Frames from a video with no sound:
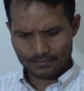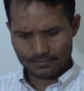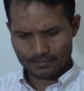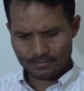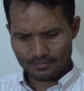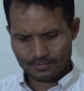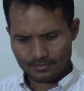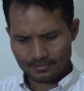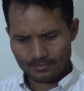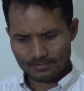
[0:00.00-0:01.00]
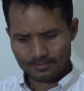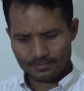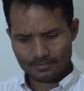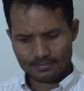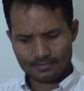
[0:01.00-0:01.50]

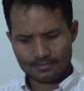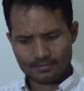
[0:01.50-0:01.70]
Nothing is said.